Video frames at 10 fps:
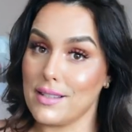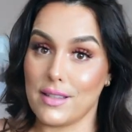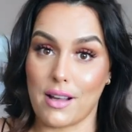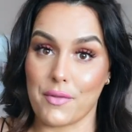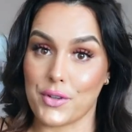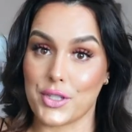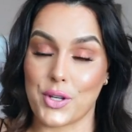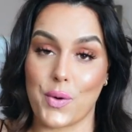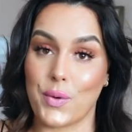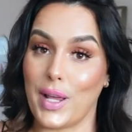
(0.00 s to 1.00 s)
the comfort
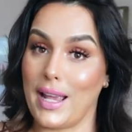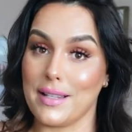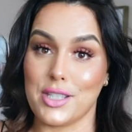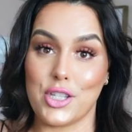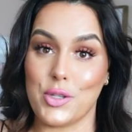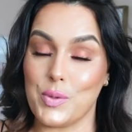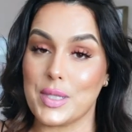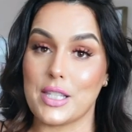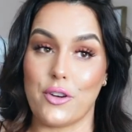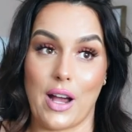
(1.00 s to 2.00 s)
zone and to
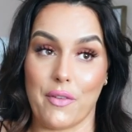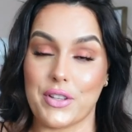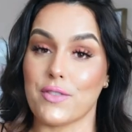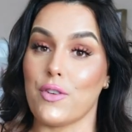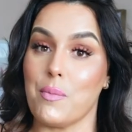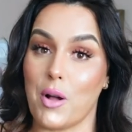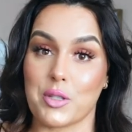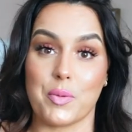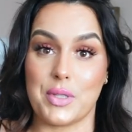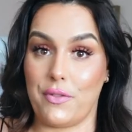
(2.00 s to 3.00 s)
use your outfits for
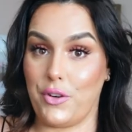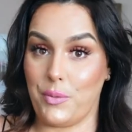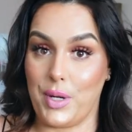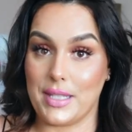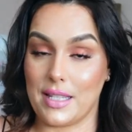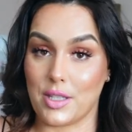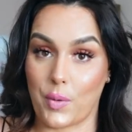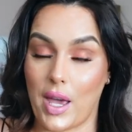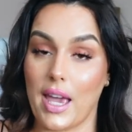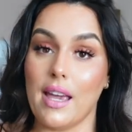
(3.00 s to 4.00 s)
multiple different reasons,
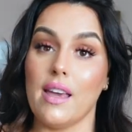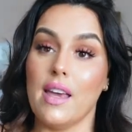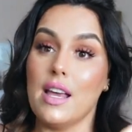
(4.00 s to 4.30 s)
okay?